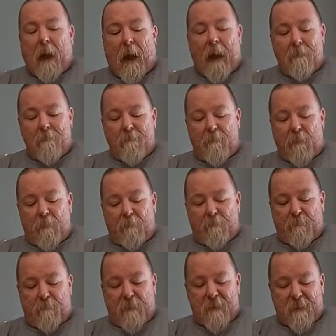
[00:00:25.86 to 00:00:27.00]
I've
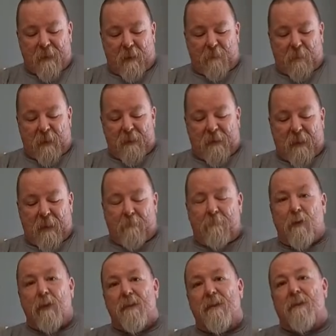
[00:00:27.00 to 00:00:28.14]
discovered there's a young
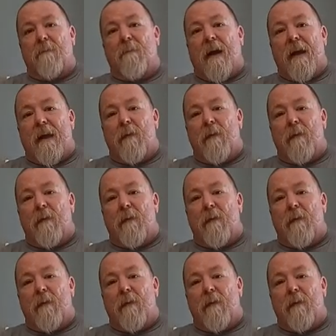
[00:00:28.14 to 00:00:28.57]
person in my